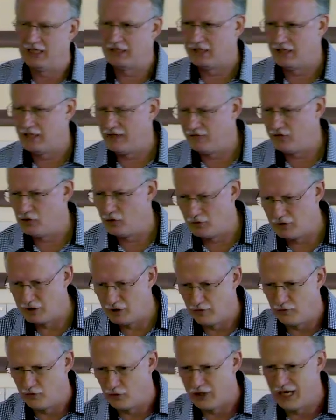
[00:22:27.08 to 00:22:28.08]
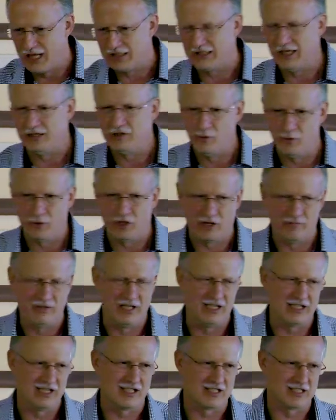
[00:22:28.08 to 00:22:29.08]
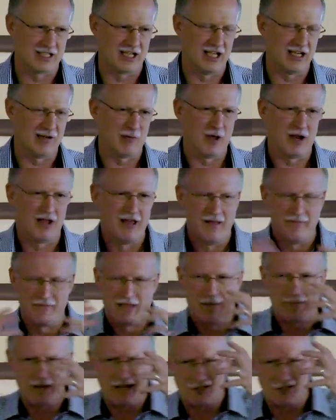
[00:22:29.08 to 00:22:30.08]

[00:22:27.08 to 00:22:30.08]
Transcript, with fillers: that if you, if you got that you were committing a sin? Well, I'm